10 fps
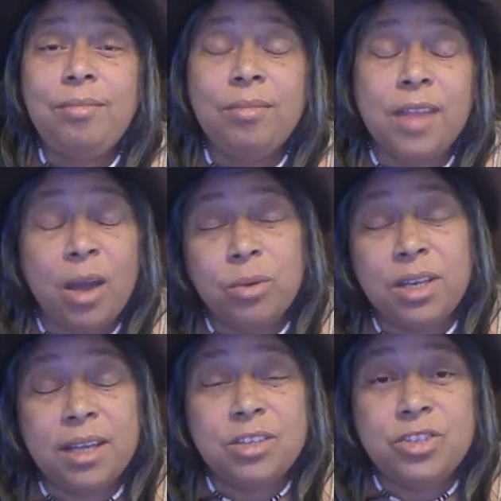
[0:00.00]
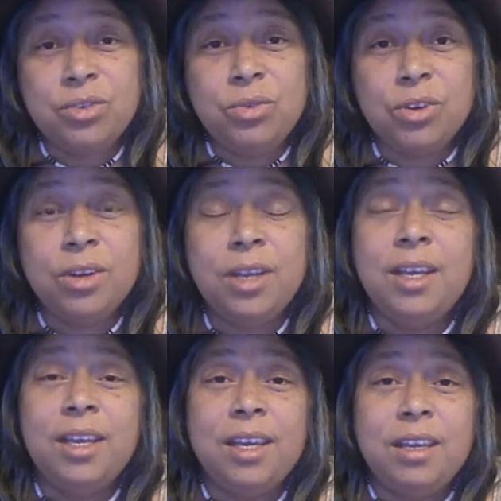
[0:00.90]
Now, it'll end sooner
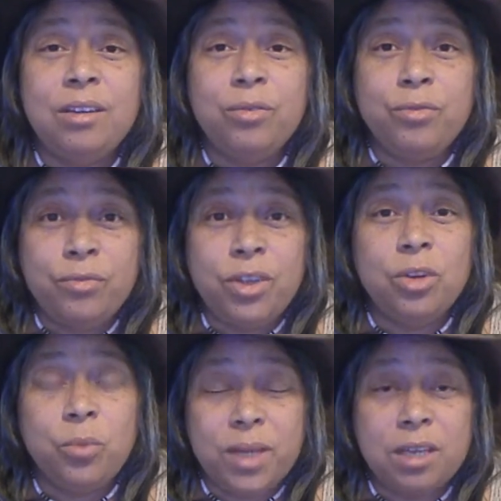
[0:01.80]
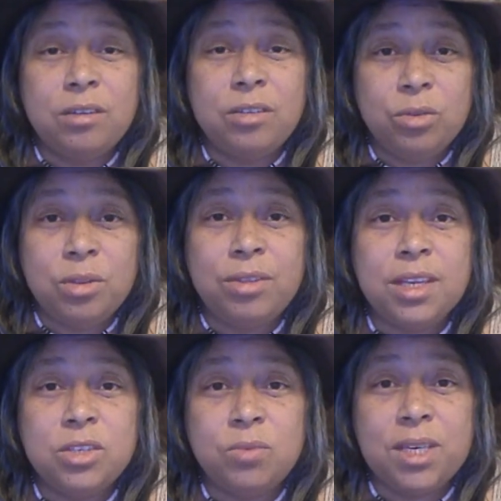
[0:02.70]
if, you know, we can do the
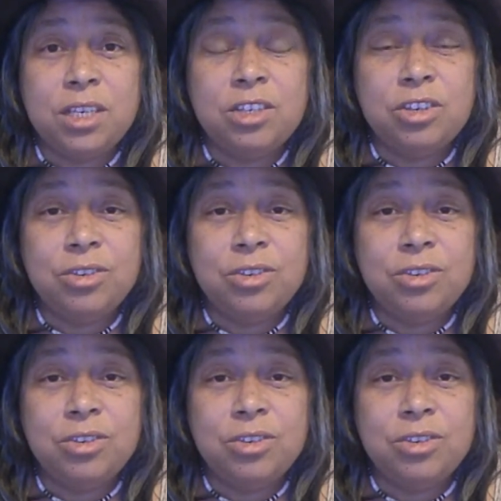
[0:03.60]
things we need to do to